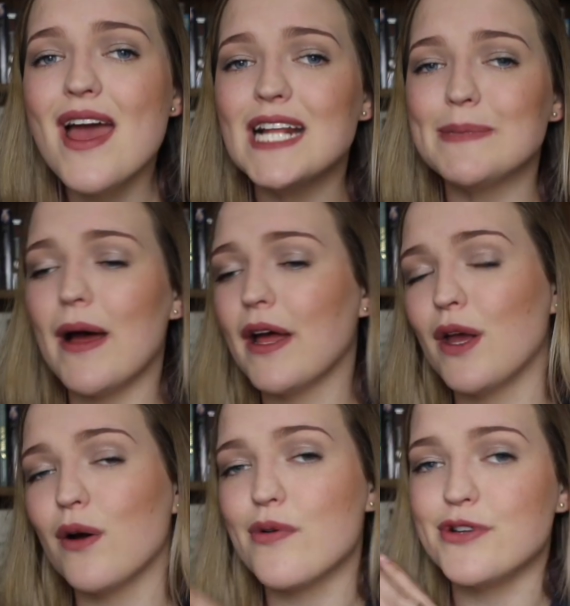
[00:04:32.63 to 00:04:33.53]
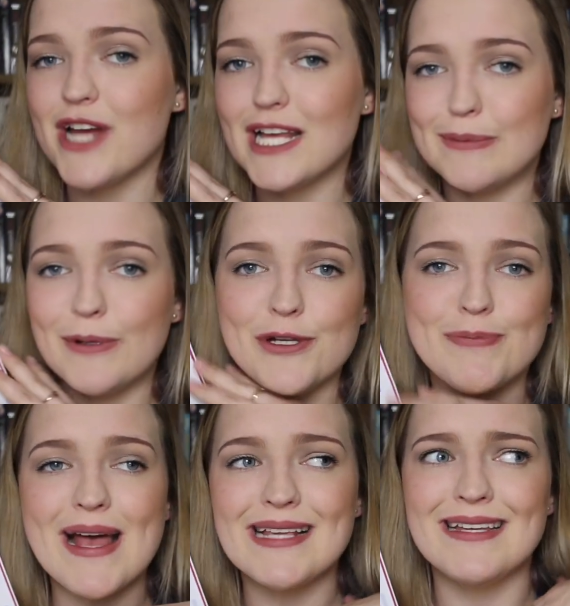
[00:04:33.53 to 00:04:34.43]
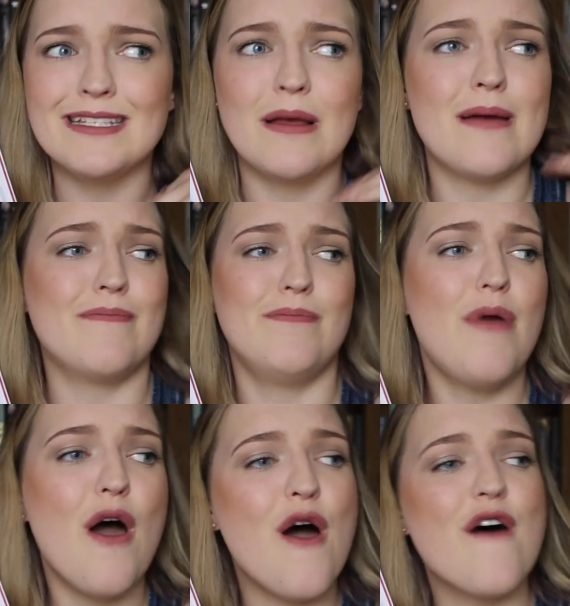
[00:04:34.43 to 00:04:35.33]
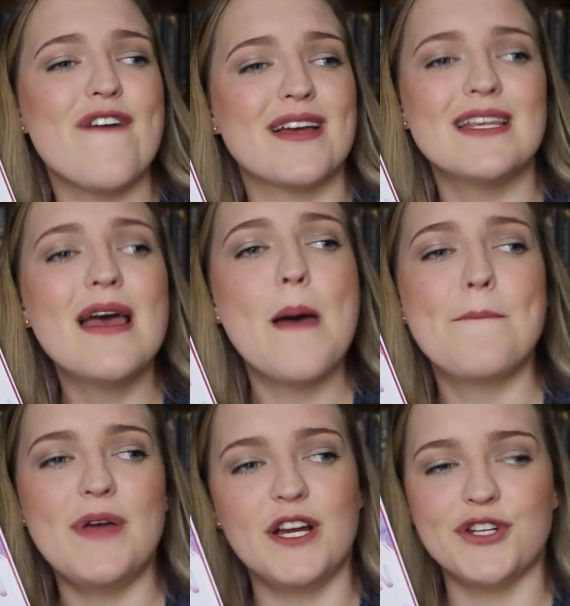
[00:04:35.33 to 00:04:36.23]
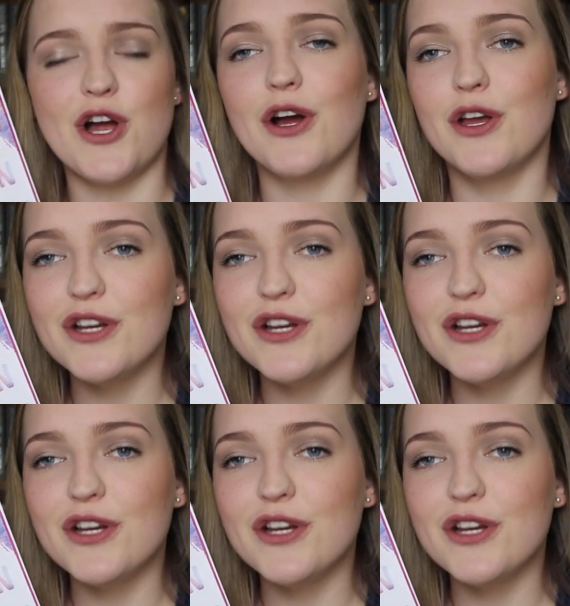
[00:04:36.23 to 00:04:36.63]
It is about a girl called Jasmine who's basically this perfect picture